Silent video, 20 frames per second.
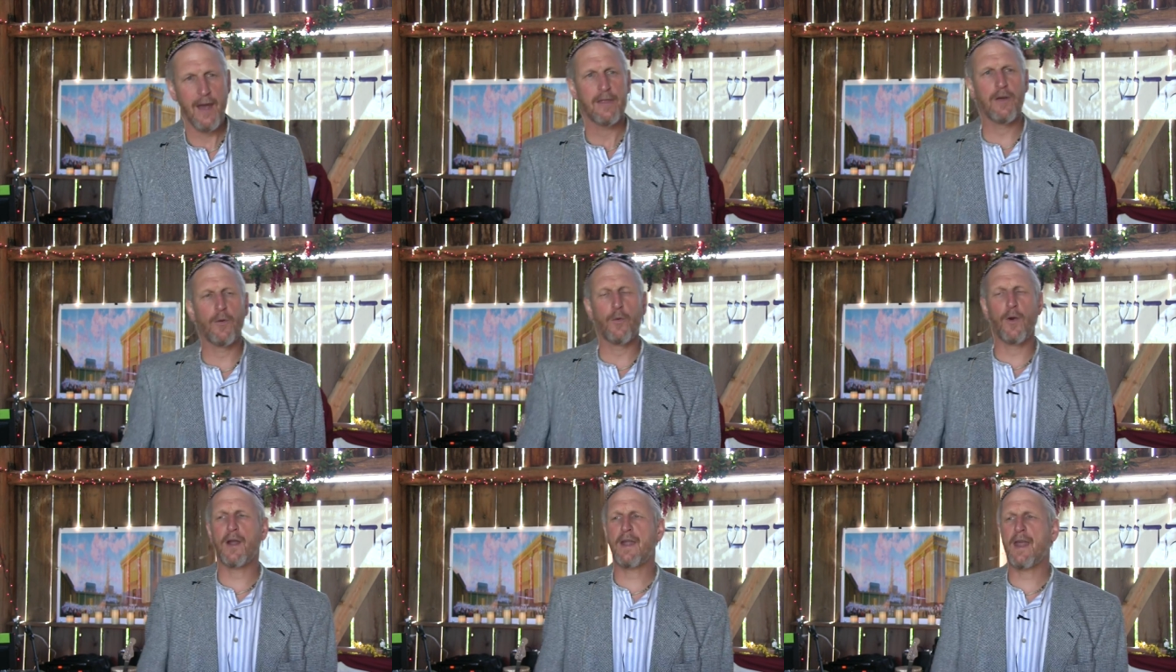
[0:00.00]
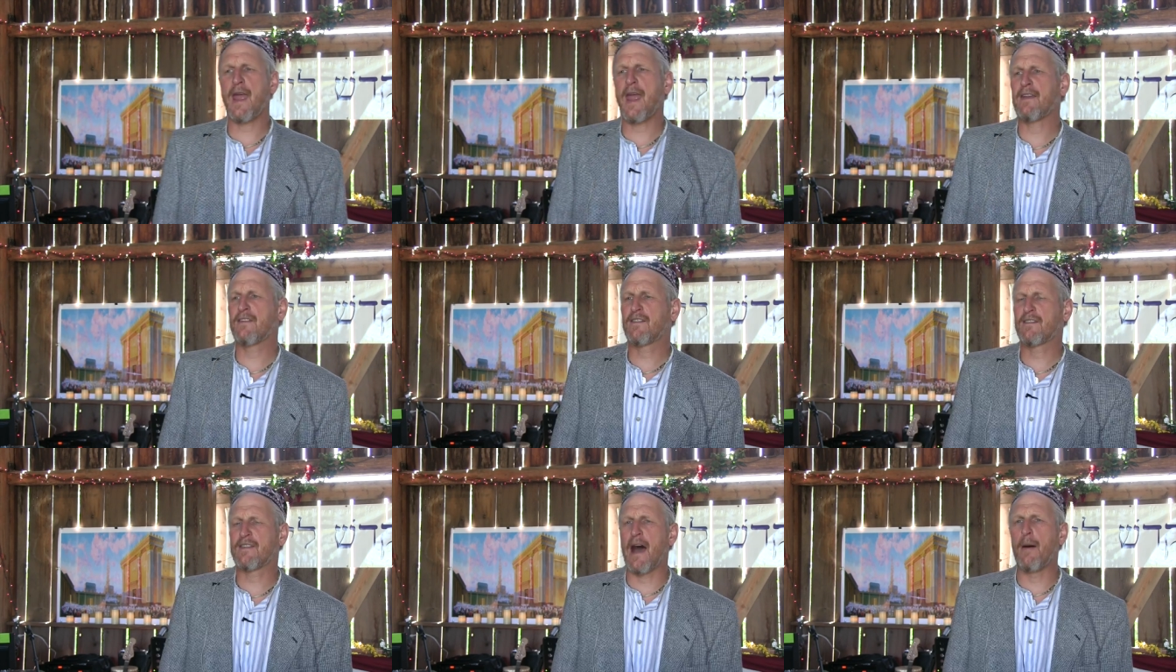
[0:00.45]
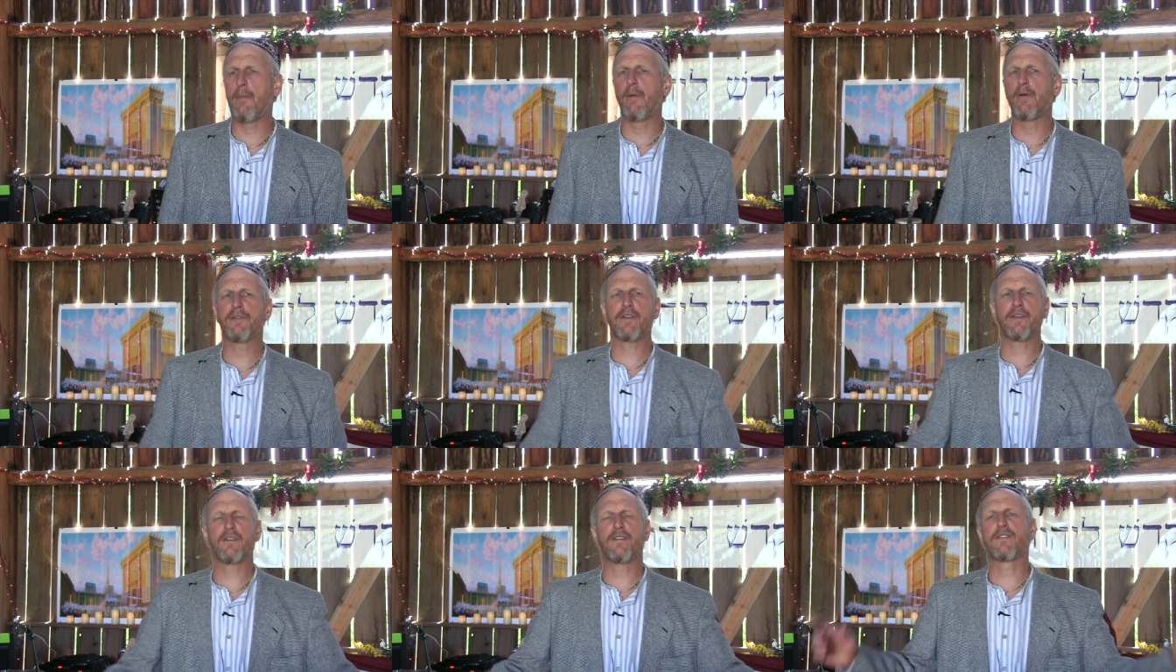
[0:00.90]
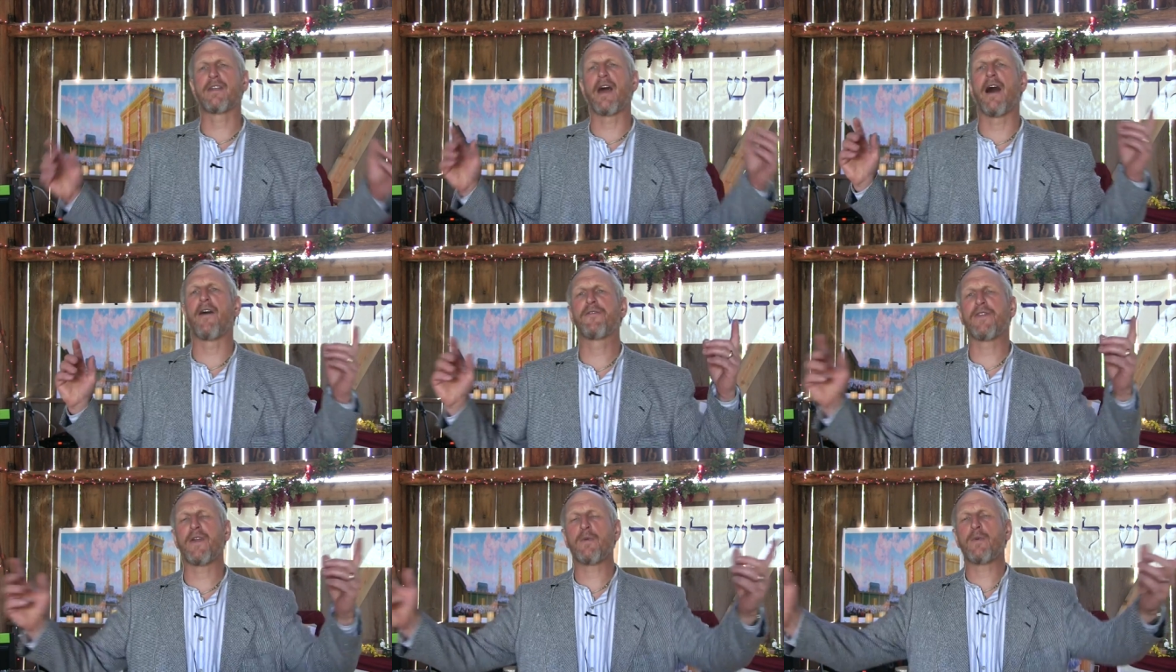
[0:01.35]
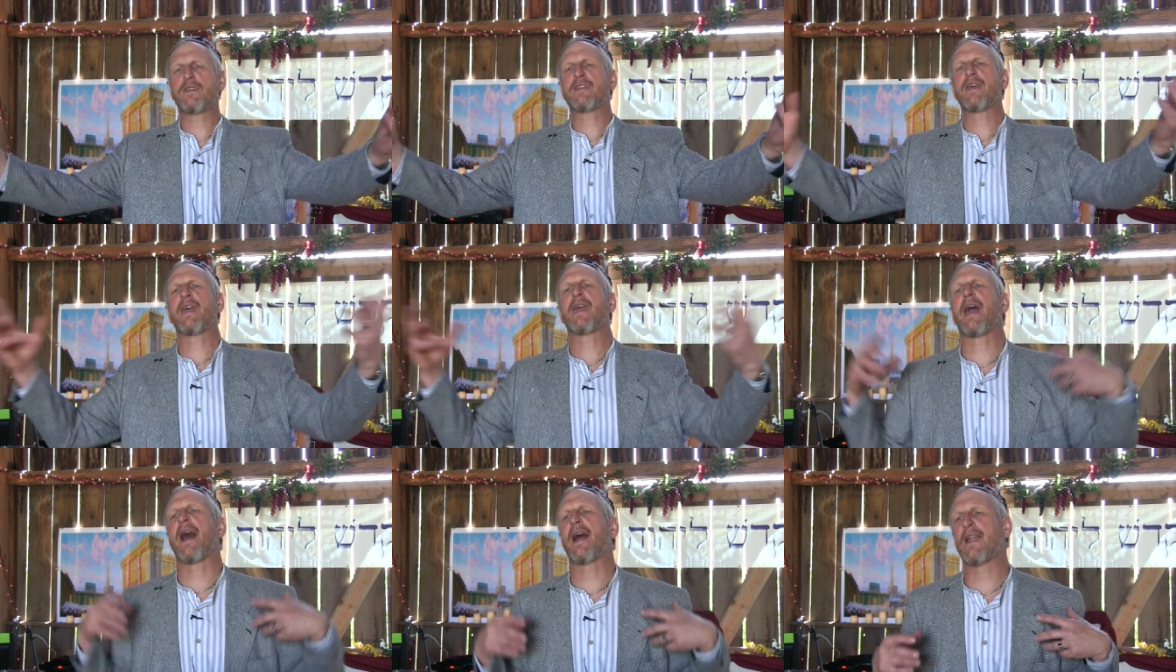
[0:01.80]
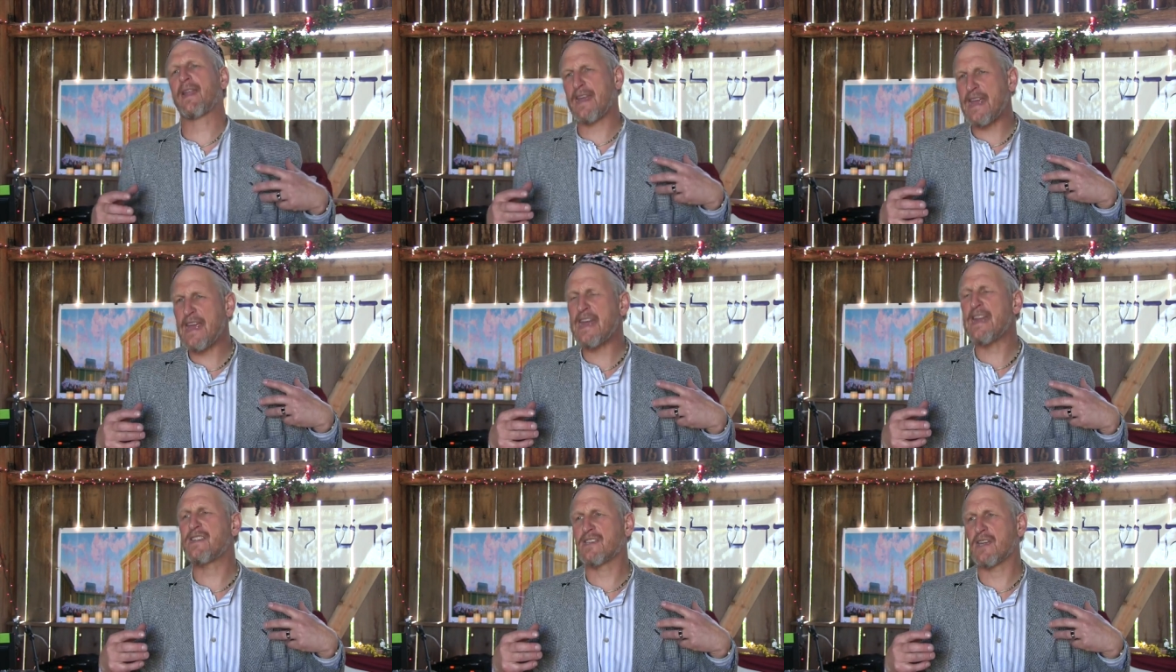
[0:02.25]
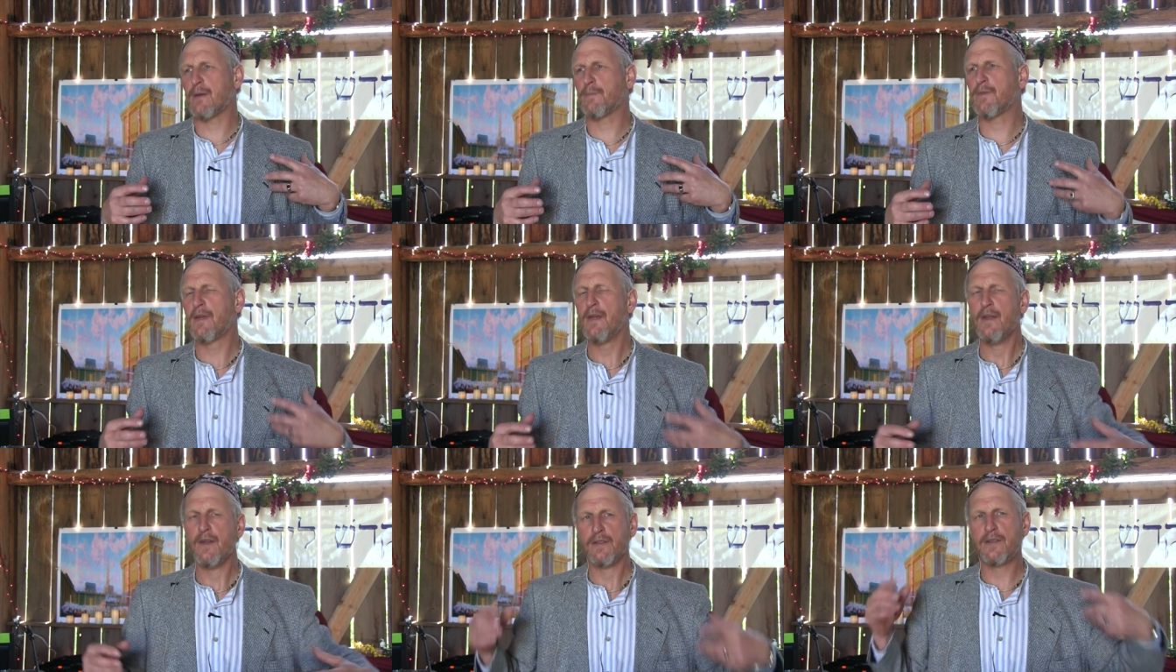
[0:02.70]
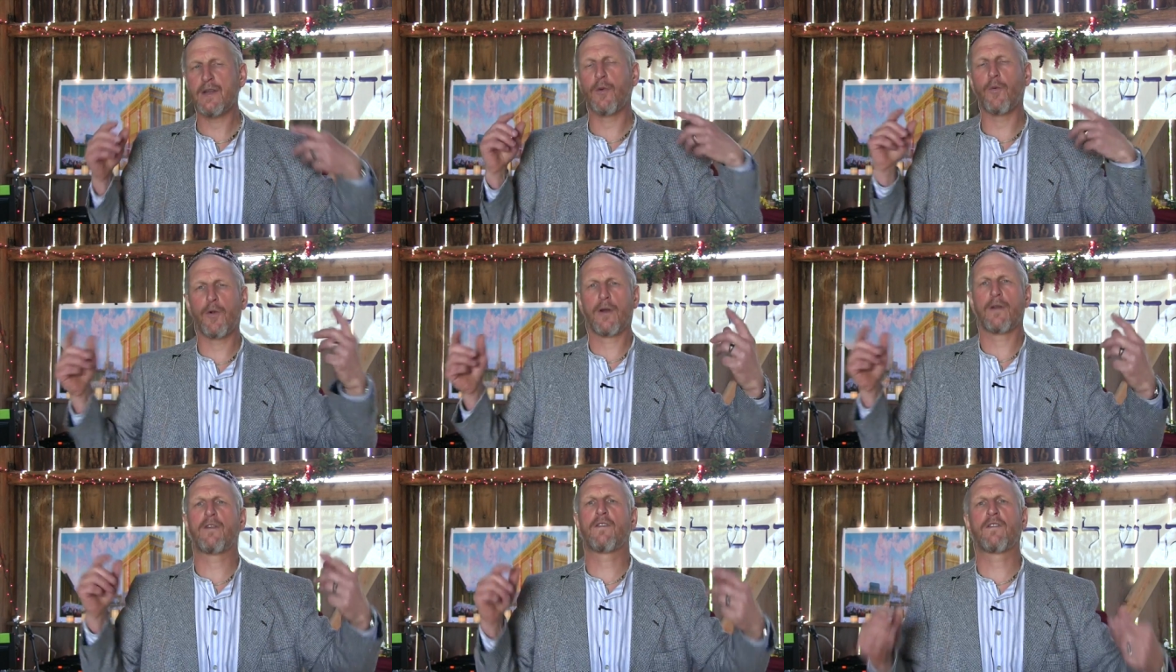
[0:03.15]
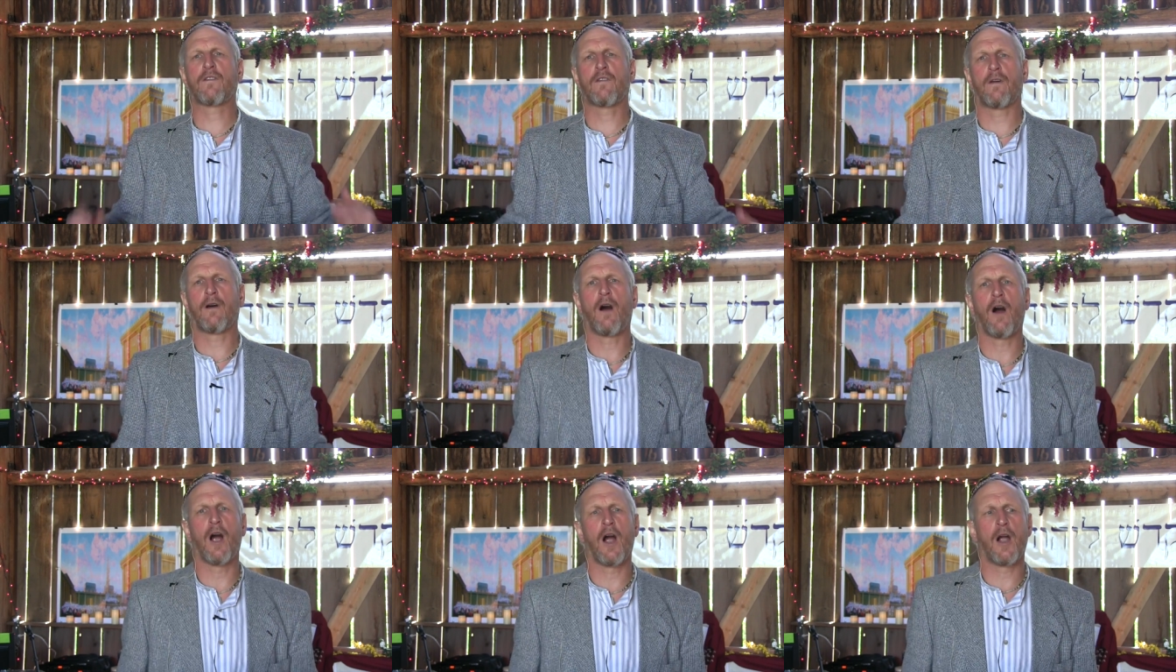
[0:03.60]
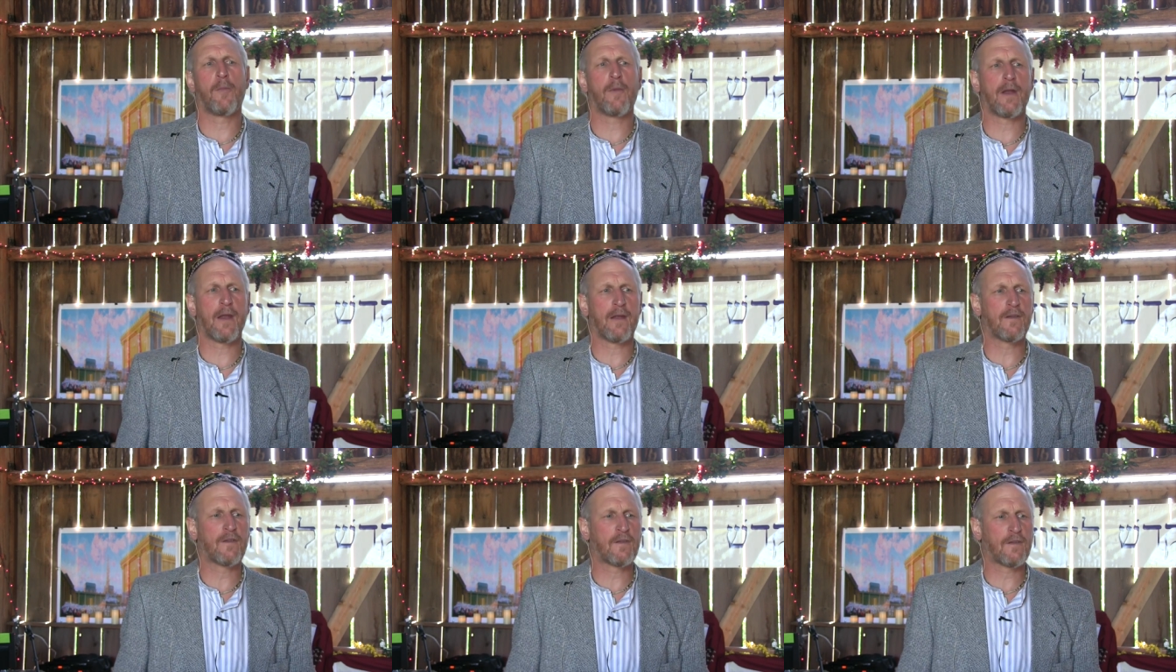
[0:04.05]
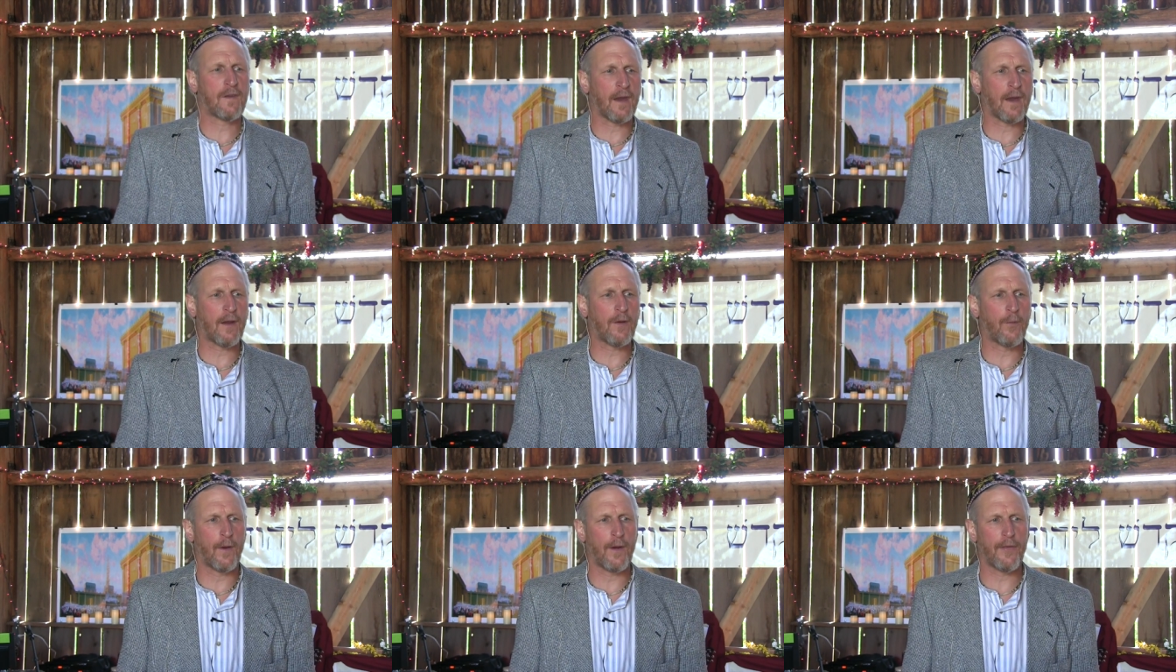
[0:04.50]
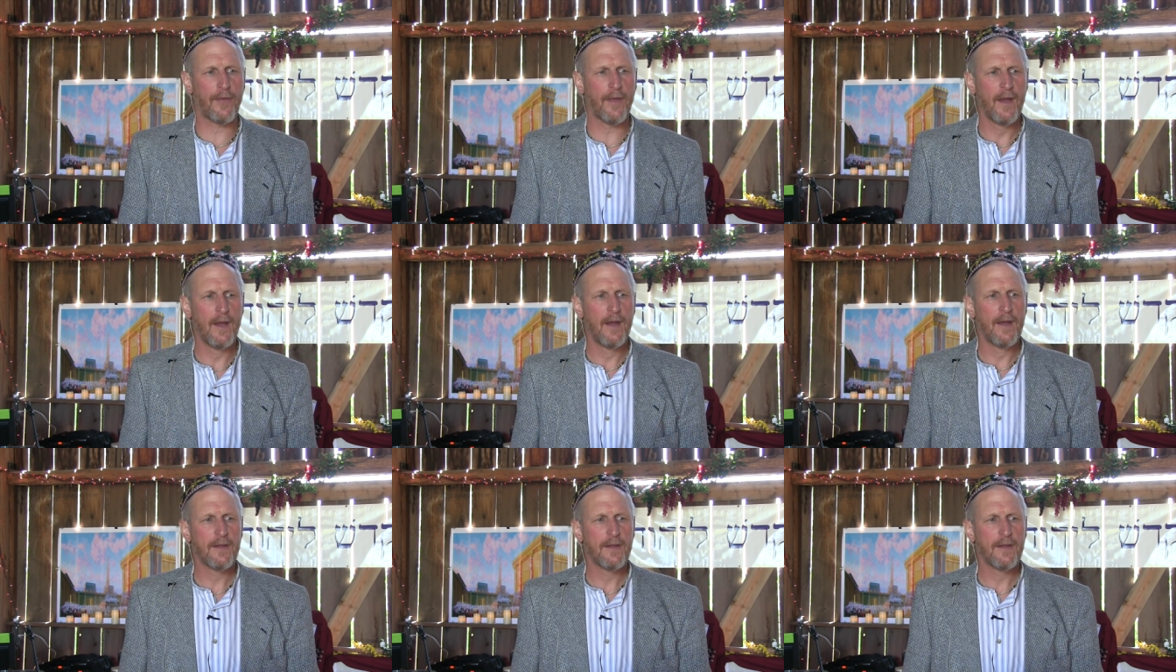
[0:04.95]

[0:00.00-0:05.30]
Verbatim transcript: The wood, hay, and stubble is the stuff that we take out of Egypt that we're in harmony and sync with.